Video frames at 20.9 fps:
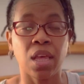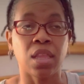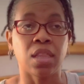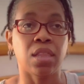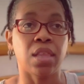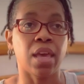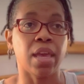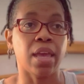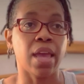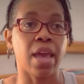
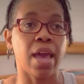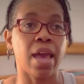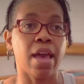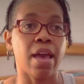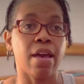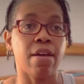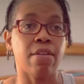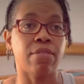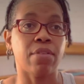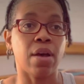they
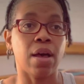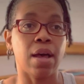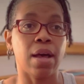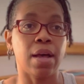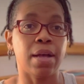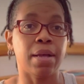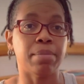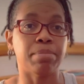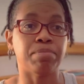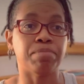have
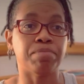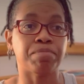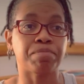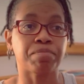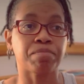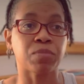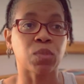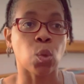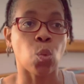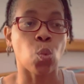
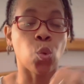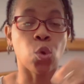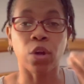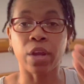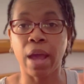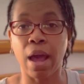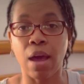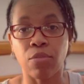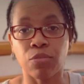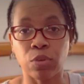
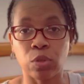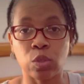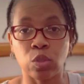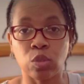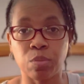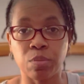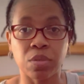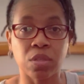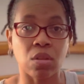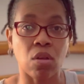workout
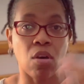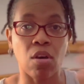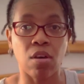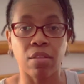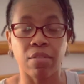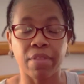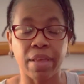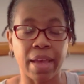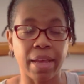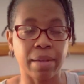rooms, all
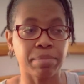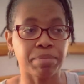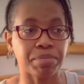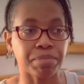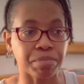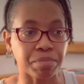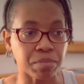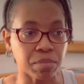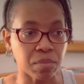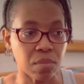of that.
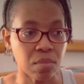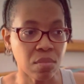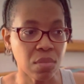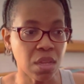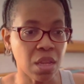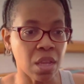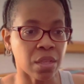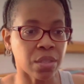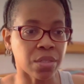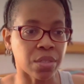
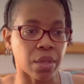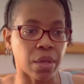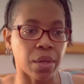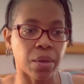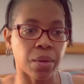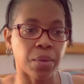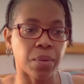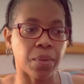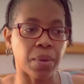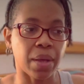
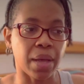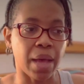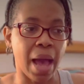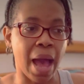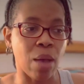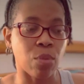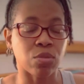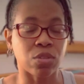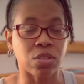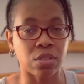So
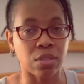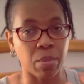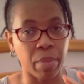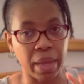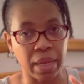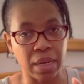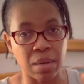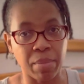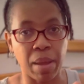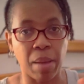I was
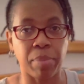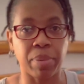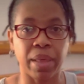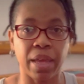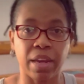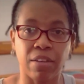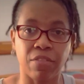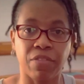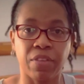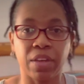debating about
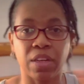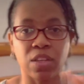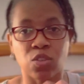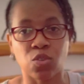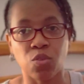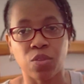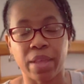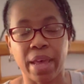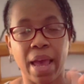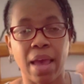Planet Fitness
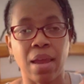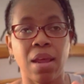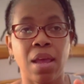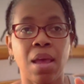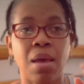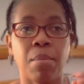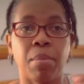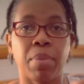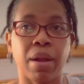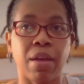or that,
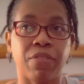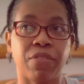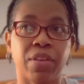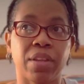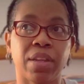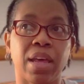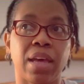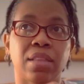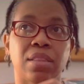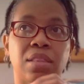but I
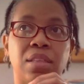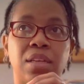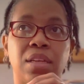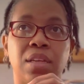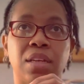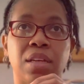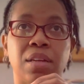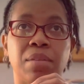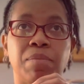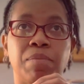feel like
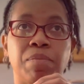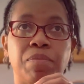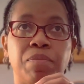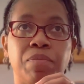the